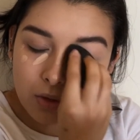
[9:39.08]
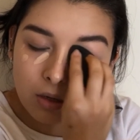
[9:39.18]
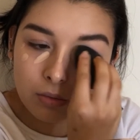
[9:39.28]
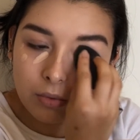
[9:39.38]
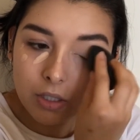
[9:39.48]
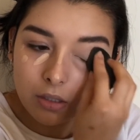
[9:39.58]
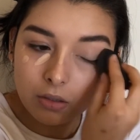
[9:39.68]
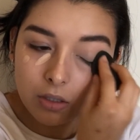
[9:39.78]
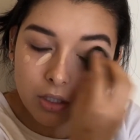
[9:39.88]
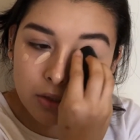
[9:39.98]
Already
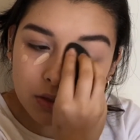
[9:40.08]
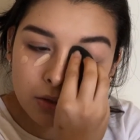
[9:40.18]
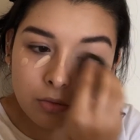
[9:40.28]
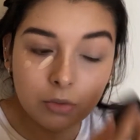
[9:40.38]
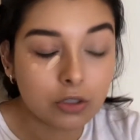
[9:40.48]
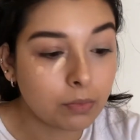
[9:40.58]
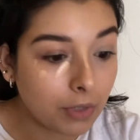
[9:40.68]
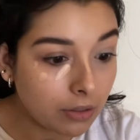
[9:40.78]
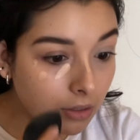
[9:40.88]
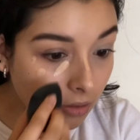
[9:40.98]
looking so much
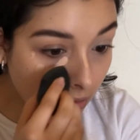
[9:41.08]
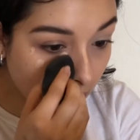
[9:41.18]
better.